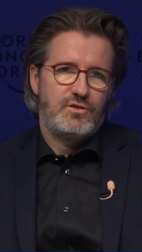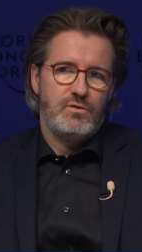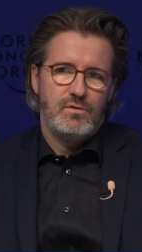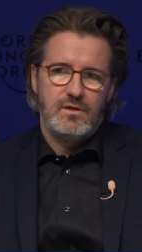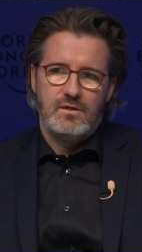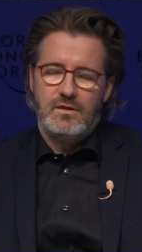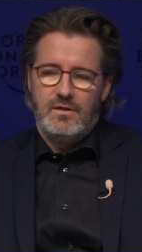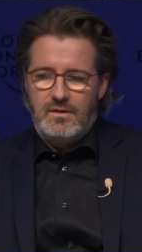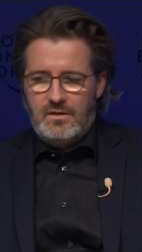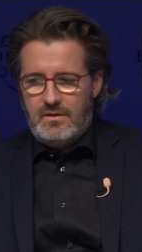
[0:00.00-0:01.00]

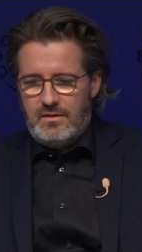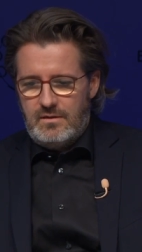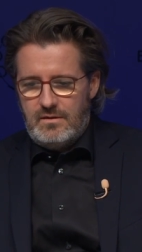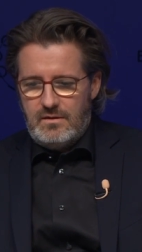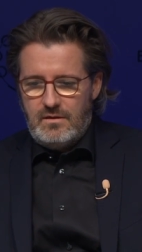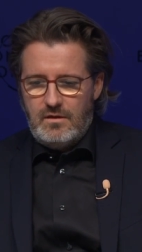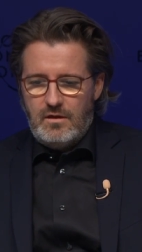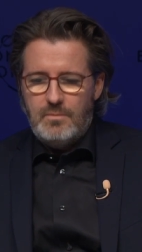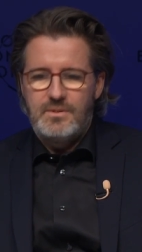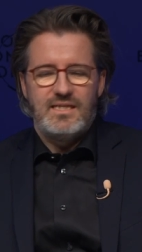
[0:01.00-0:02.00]

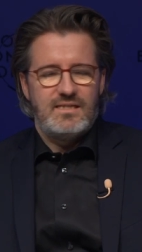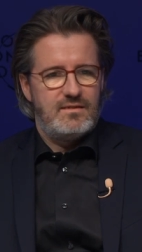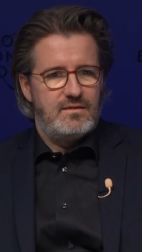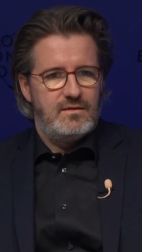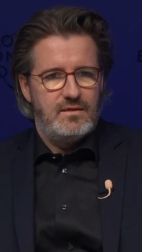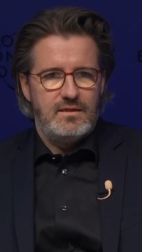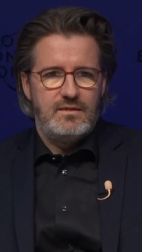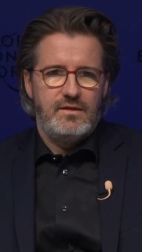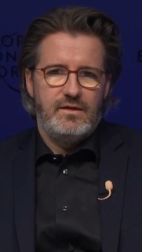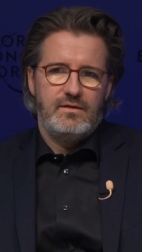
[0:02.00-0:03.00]
solar-obsessed
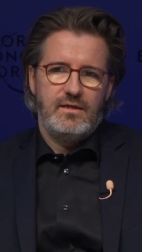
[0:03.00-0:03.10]
engineer.